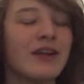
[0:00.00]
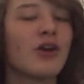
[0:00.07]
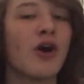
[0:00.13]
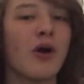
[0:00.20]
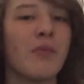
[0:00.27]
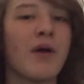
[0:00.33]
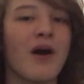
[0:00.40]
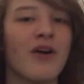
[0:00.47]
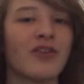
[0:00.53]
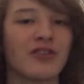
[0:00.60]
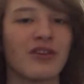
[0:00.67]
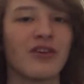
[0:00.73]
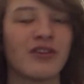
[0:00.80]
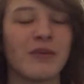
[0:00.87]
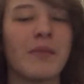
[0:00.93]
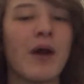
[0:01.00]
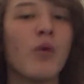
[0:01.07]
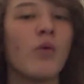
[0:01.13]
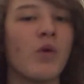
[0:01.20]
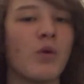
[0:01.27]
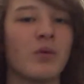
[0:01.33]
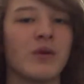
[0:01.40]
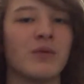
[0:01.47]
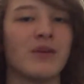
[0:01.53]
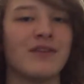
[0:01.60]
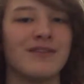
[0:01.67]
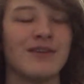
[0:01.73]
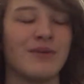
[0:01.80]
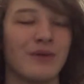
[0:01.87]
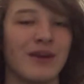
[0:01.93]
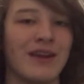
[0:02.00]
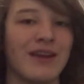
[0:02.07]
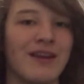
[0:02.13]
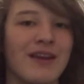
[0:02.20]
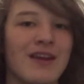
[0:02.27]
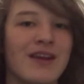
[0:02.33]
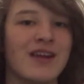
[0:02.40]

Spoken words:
cop ask us about what we were doing.